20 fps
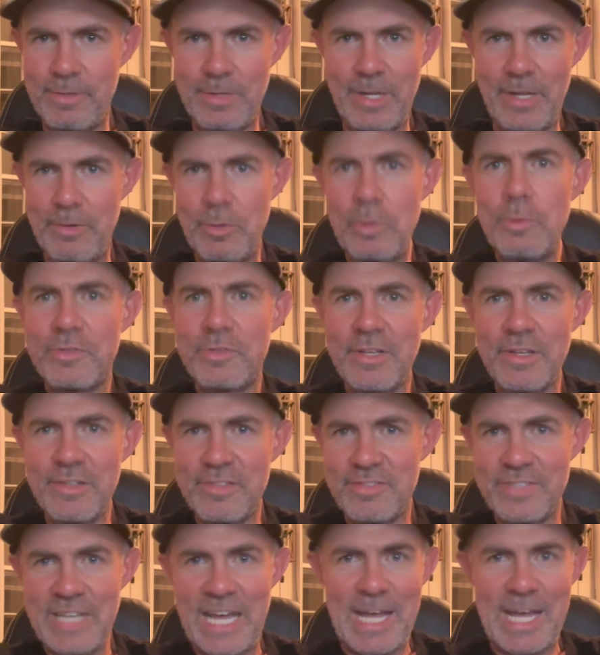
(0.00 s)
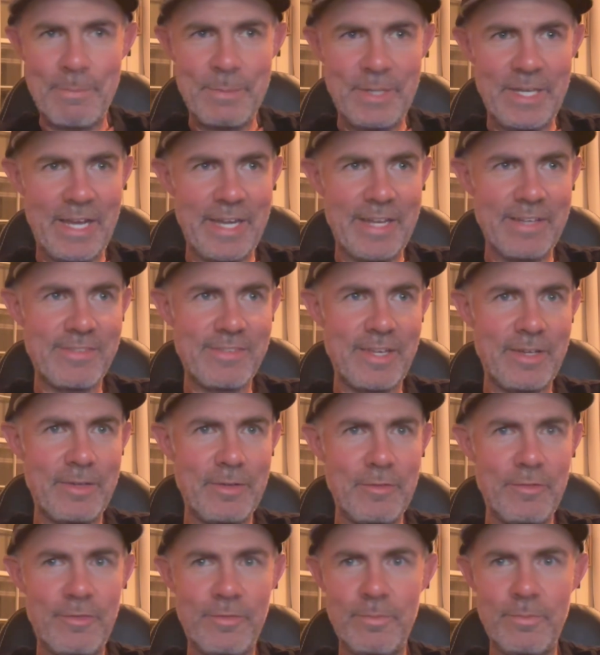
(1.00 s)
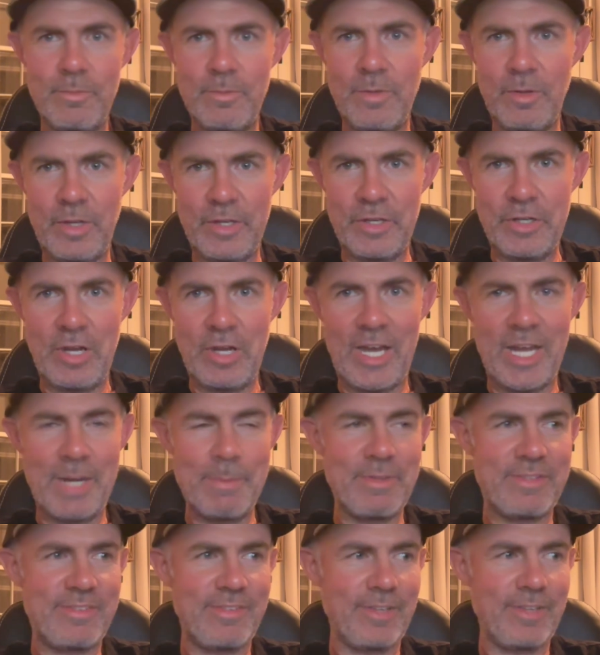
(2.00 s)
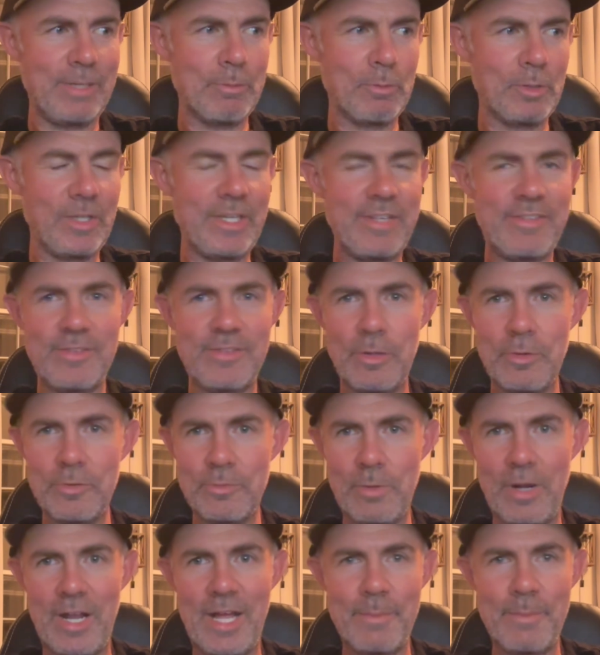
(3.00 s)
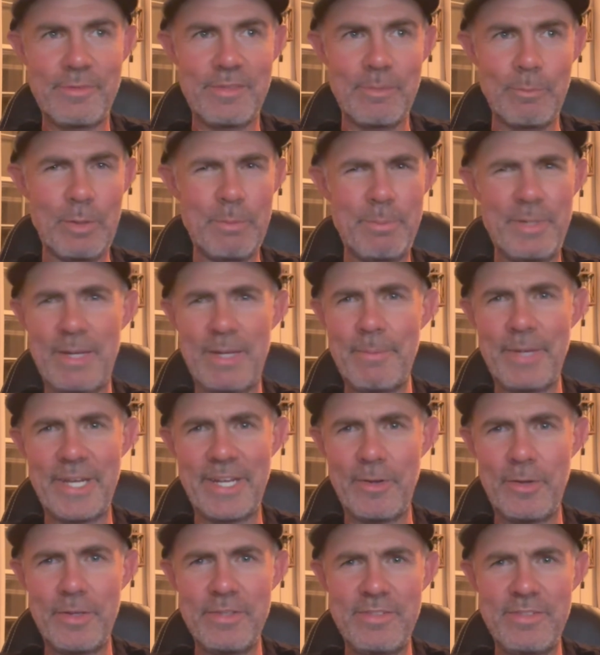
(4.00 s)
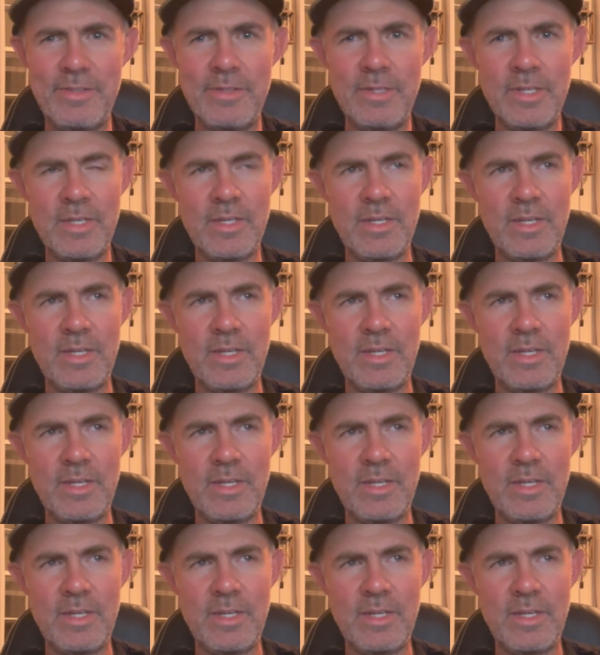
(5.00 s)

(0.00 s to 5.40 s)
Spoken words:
who's going to stop me? I guess I could anonymously release those ROMs somewhere, but am I going to?